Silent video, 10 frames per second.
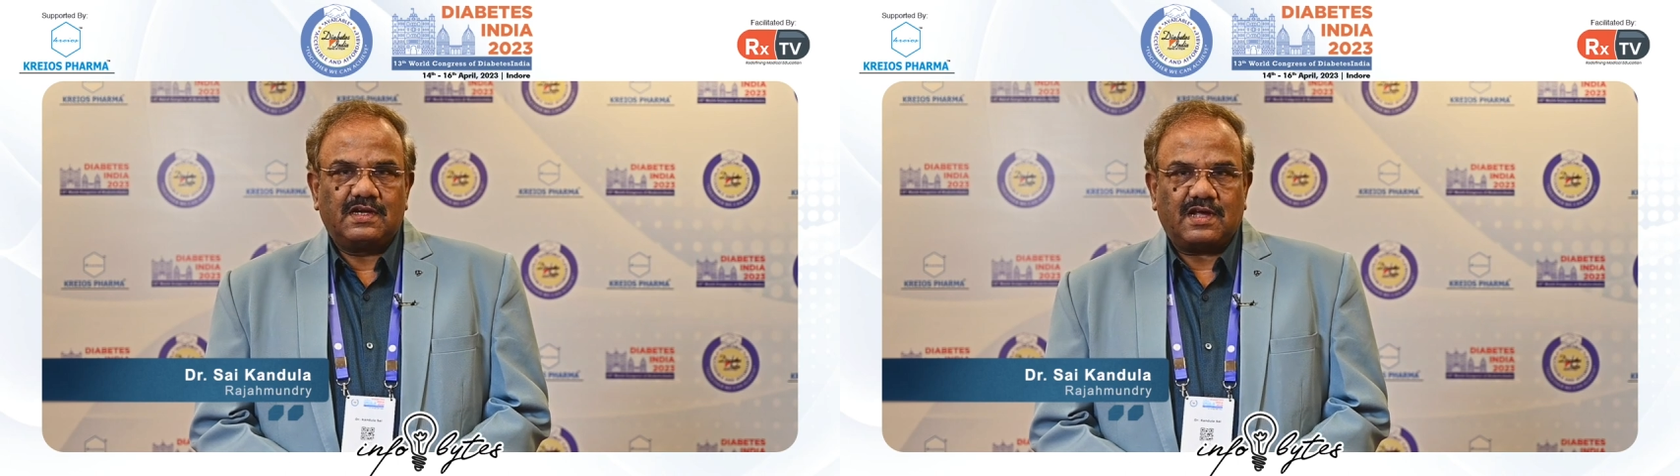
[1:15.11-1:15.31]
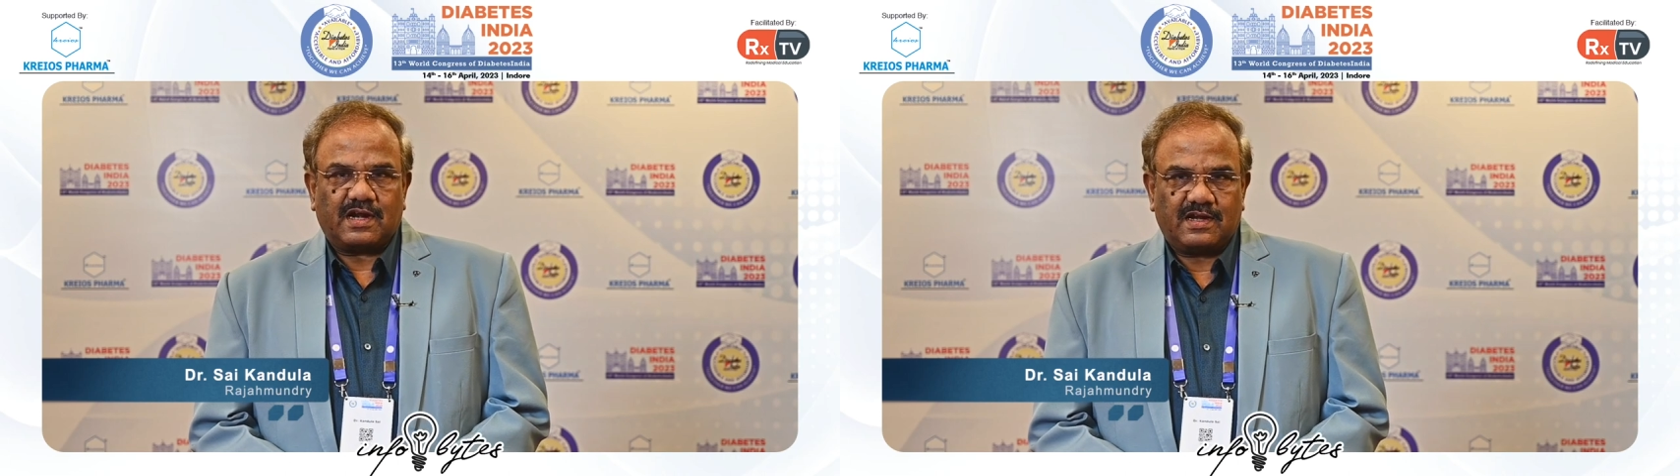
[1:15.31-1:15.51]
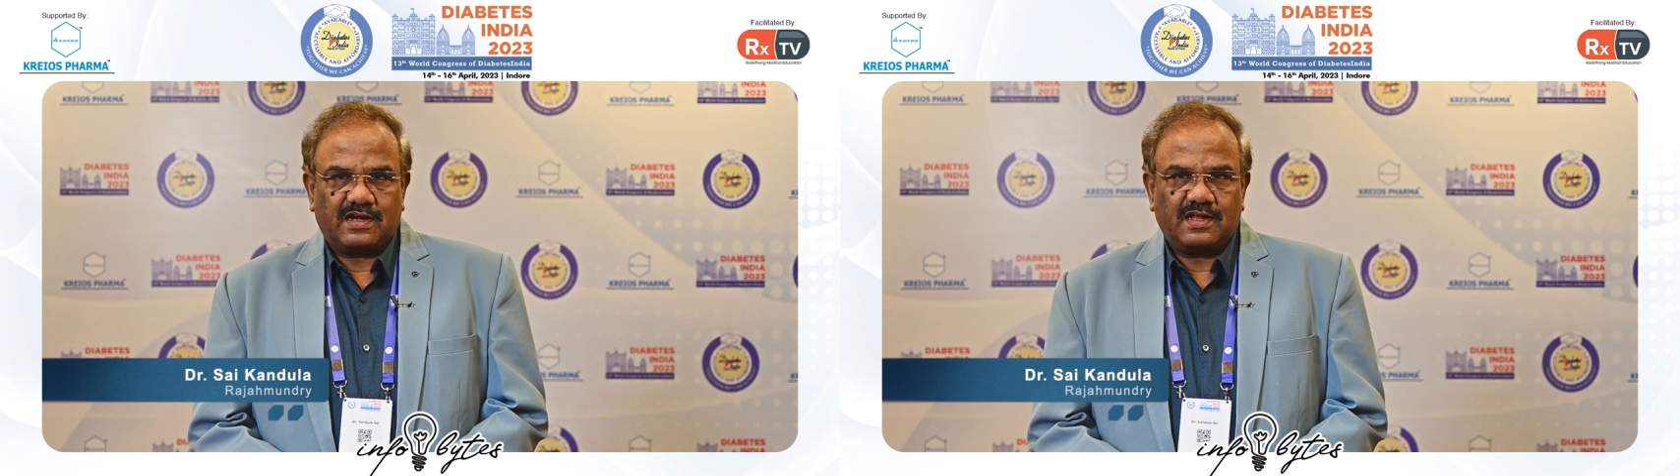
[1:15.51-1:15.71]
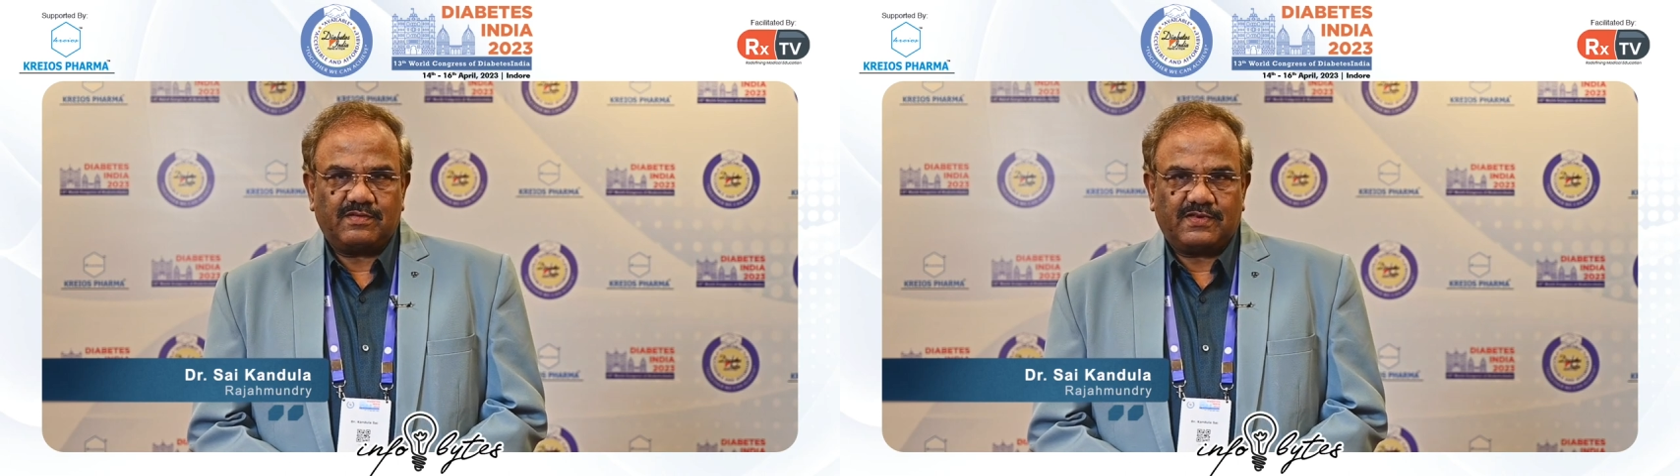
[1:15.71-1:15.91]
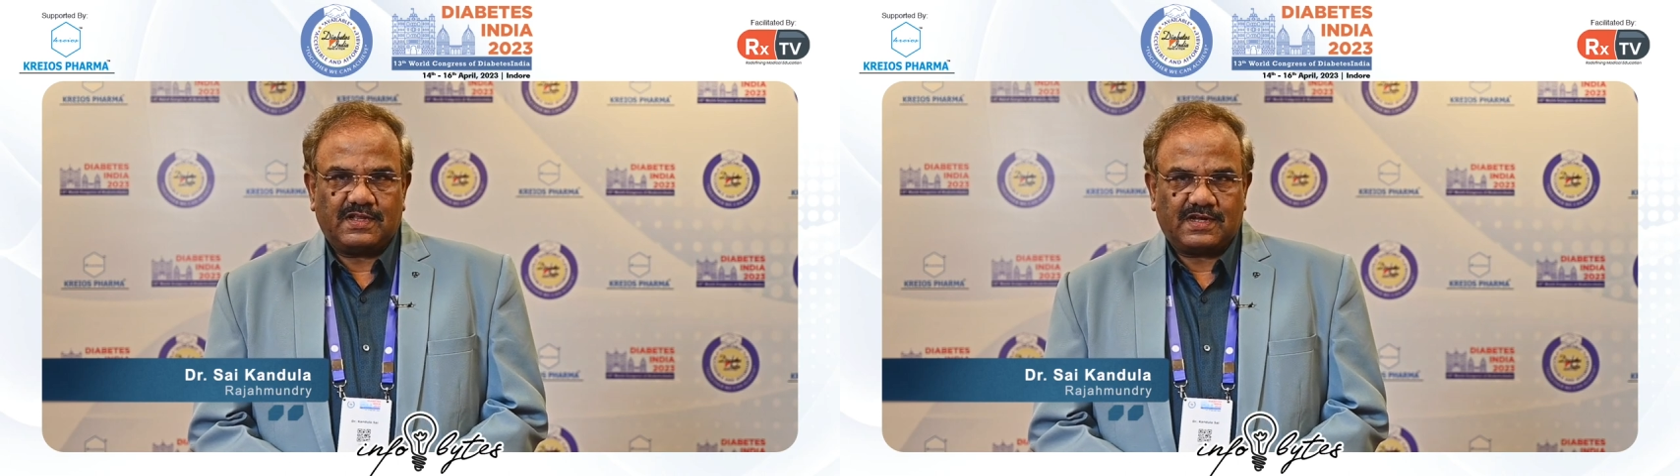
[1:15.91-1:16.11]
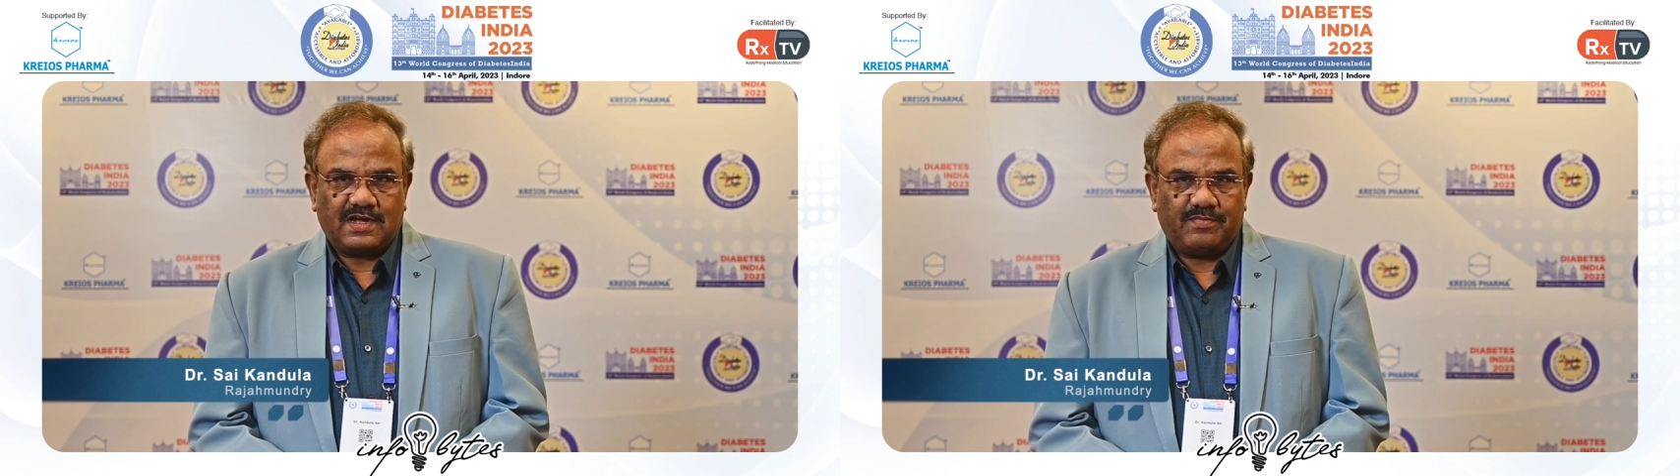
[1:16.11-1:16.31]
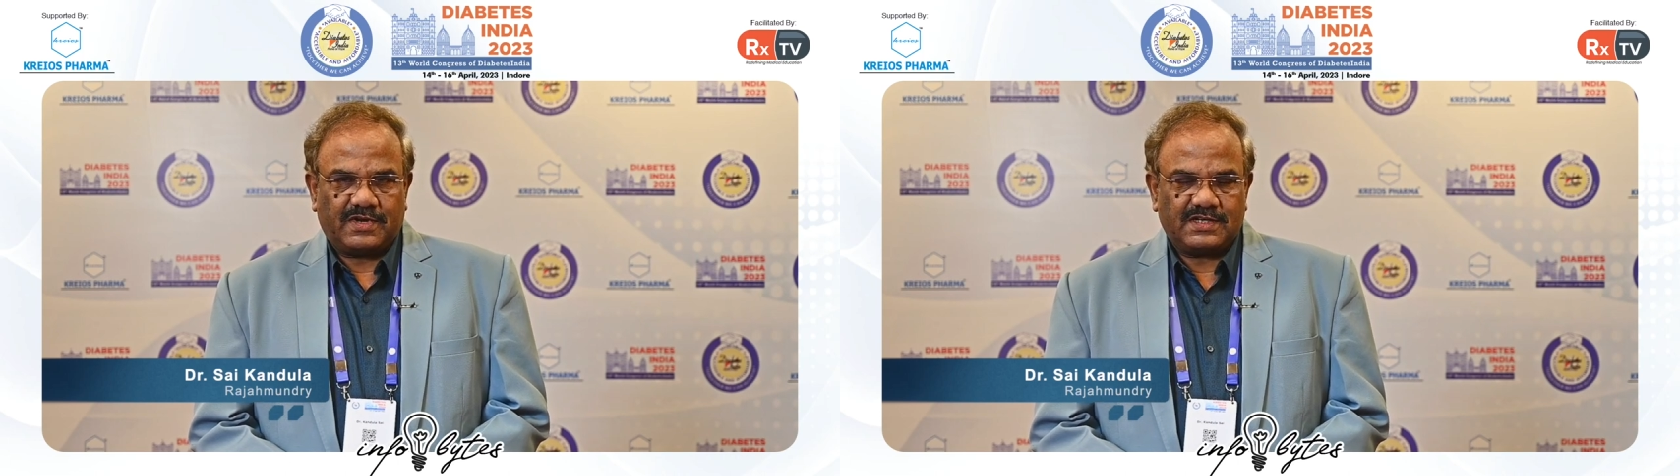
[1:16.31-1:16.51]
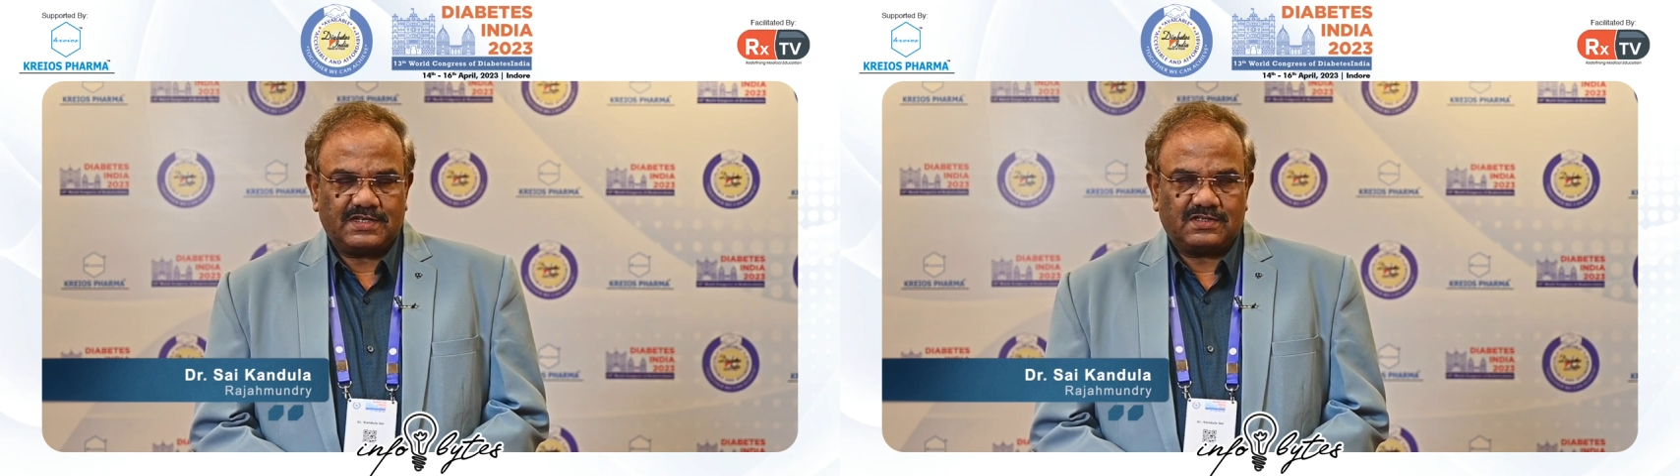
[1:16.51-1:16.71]
targeting for the
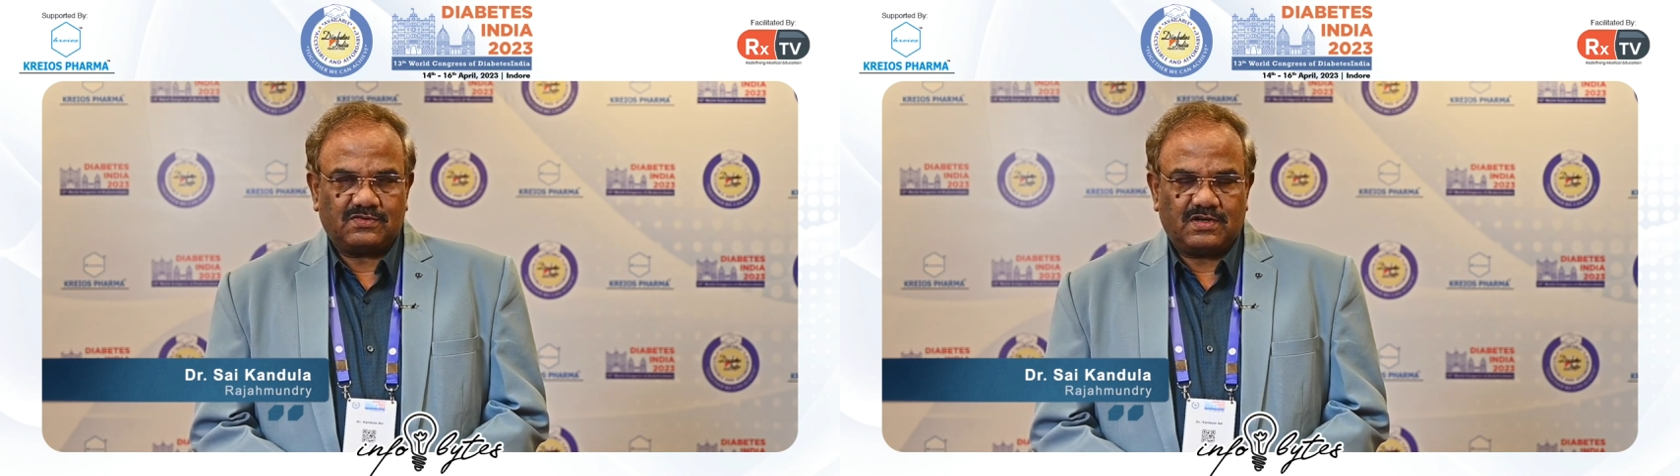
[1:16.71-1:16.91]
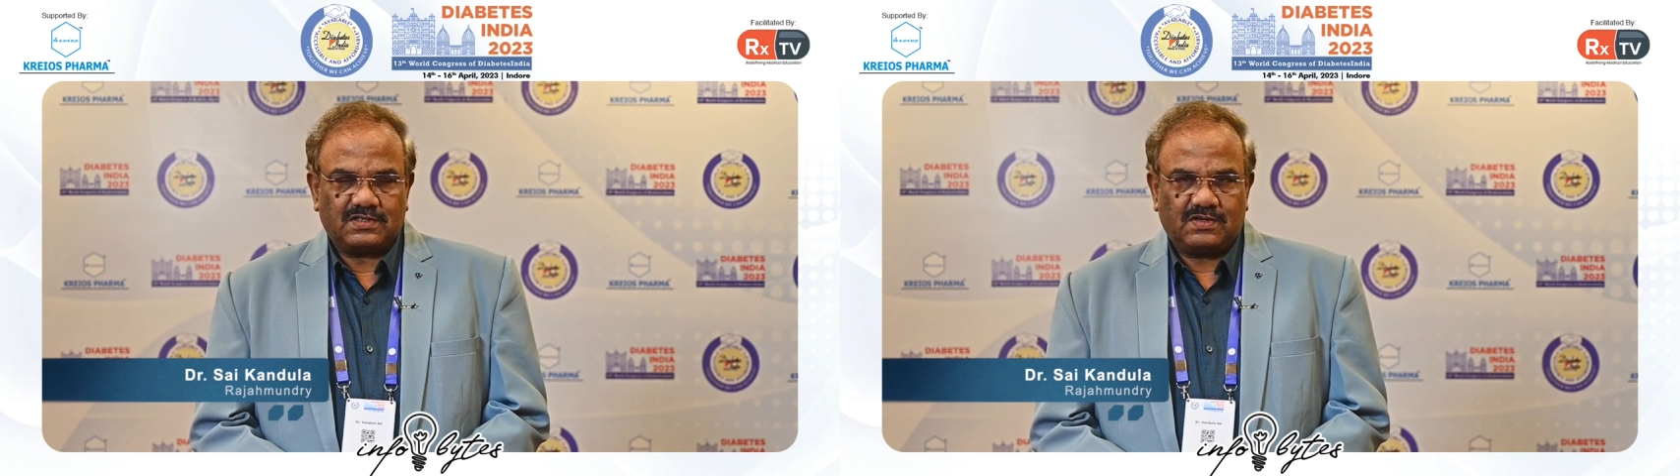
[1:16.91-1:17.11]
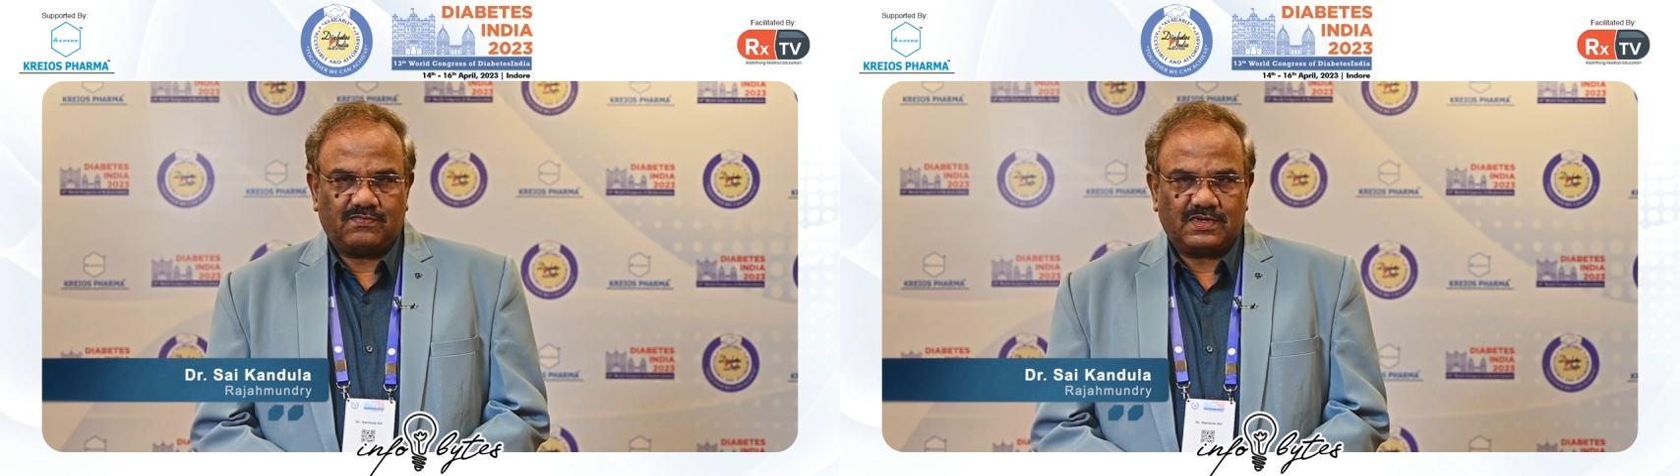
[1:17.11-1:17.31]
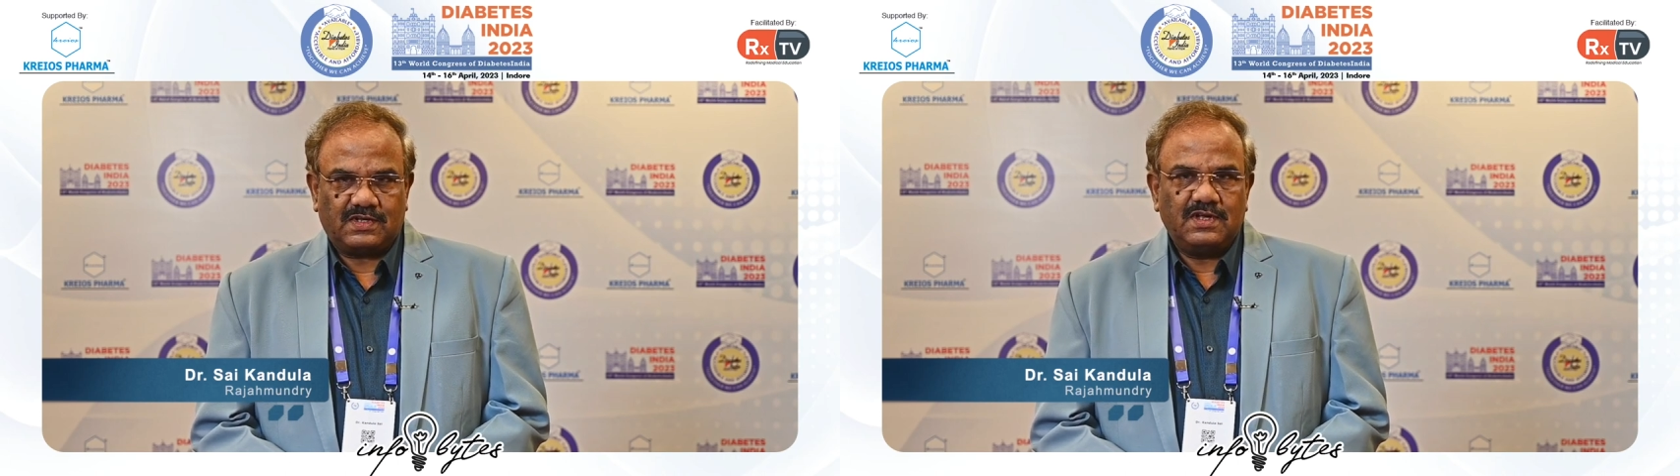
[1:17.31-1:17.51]
complications, so on and so forth.